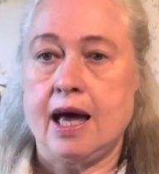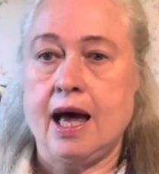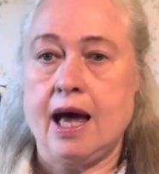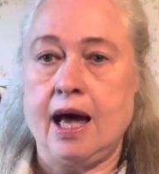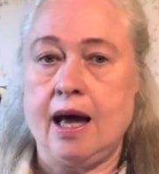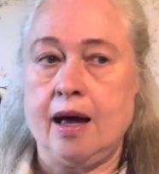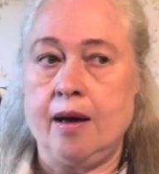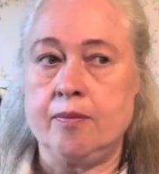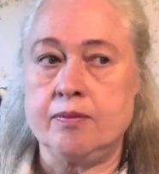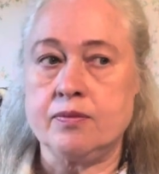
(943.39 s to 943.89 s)

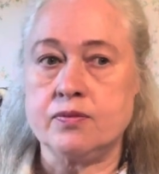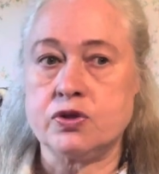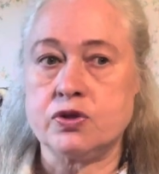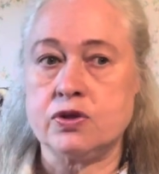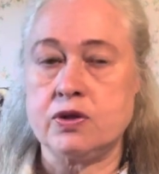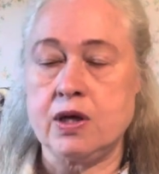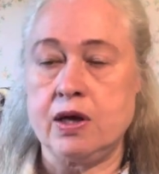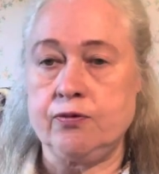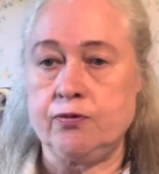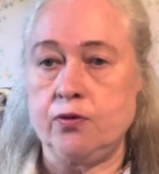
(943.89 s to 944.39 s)
Um,
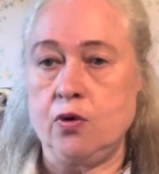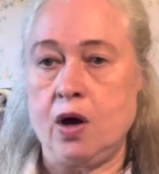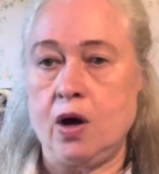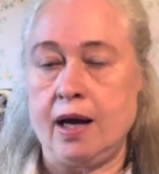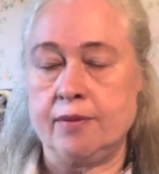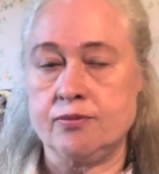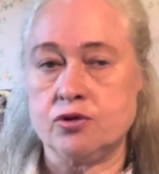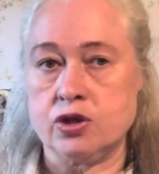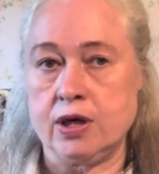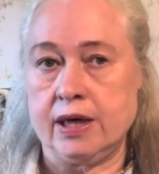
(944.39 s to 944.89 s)
so therefore,
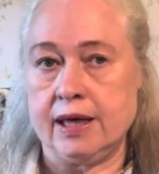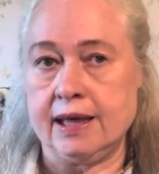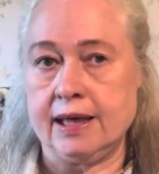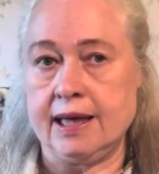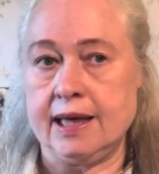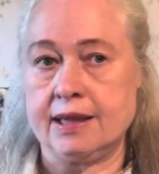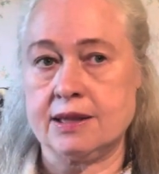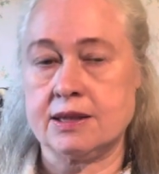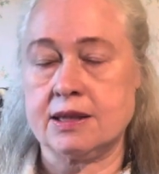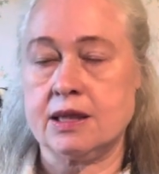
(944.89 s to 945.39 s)
I'm trying to
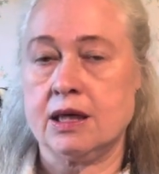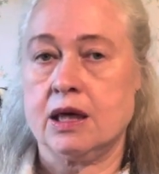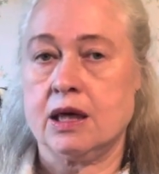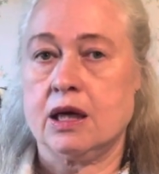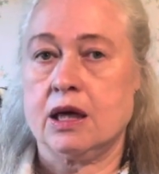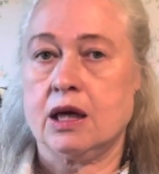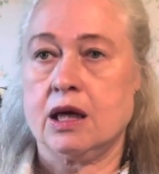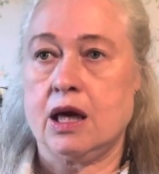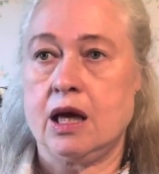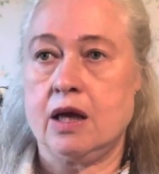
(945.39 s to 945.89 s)
get
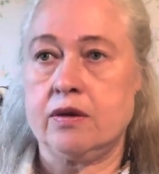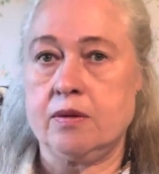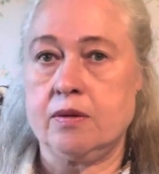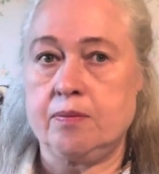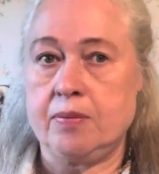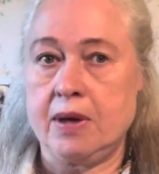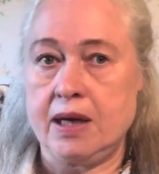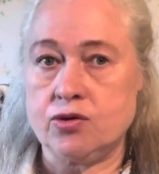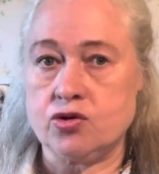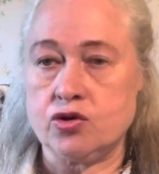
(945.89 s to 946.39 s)
uh, the
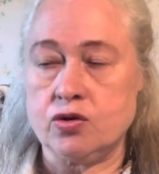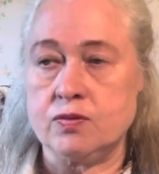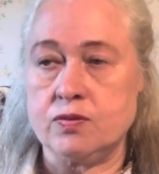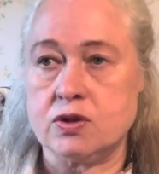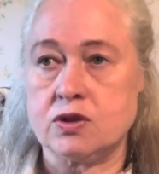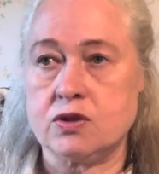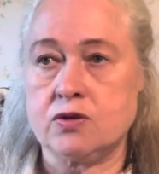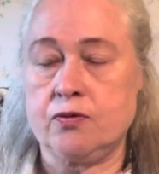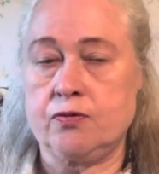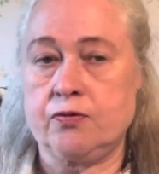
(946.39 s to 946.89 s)

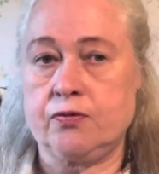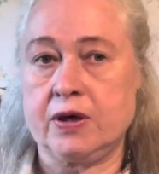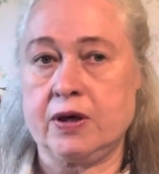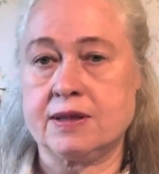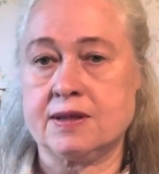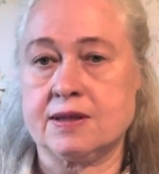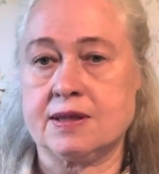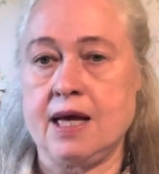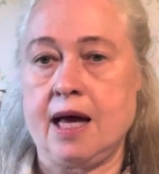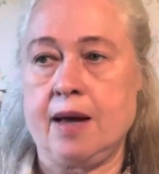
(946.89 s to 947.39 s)
bedrooms
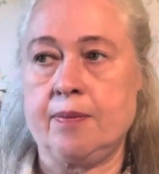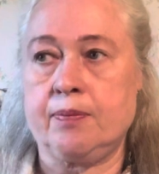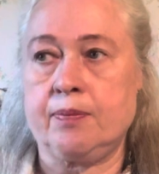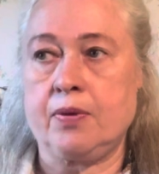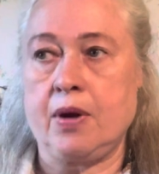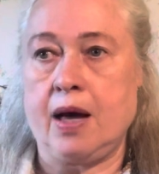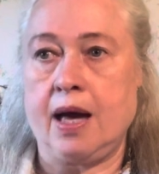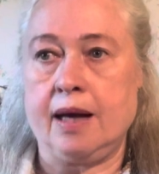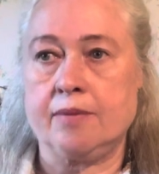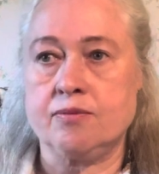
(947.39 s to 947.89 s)
fixed
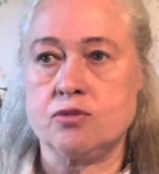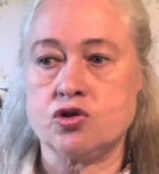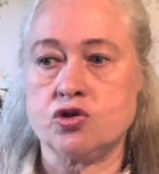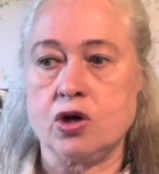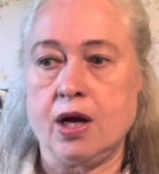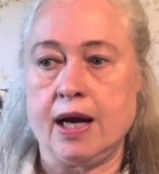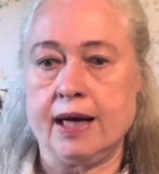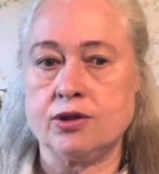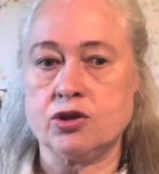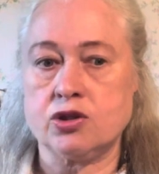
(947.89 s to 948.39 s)
up, I'm
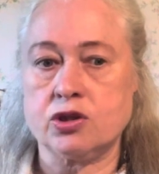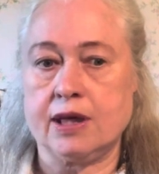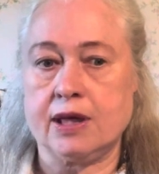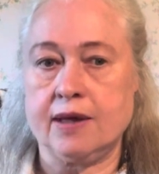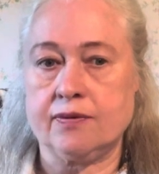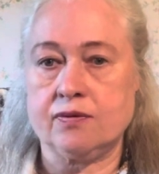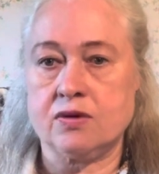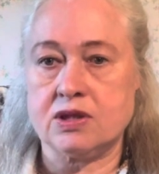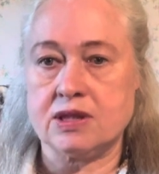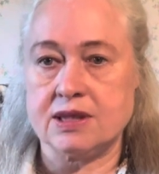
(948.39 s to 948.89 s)
trying to
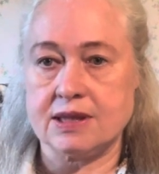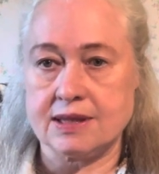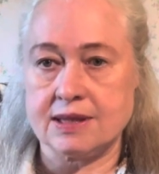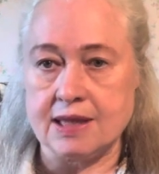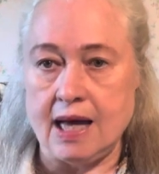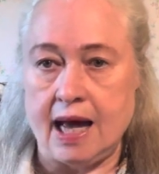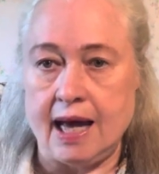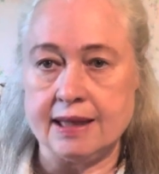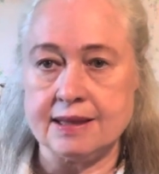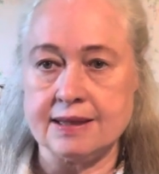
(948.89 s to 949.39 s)
get the
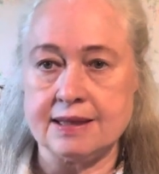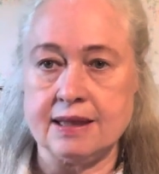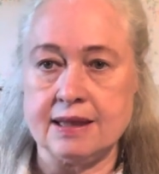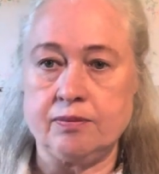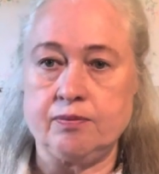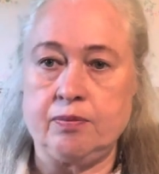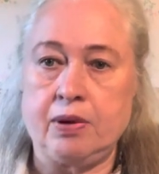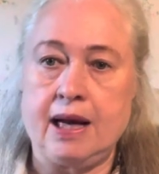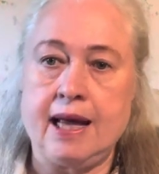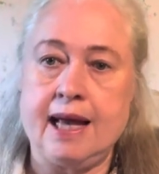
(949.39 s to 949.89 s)
designs
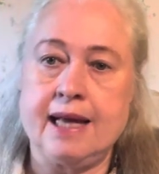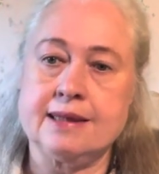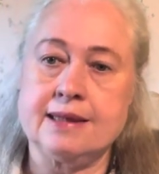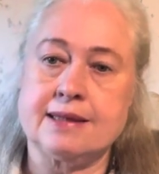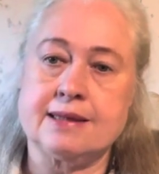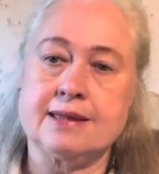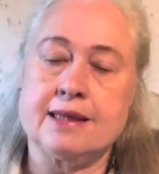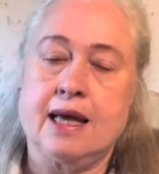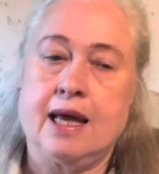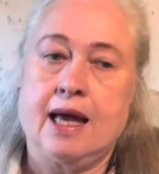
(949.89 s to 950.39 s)
in
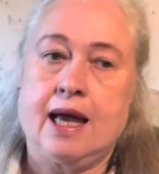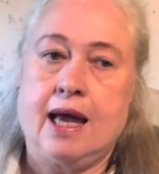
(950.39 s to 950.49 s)
place.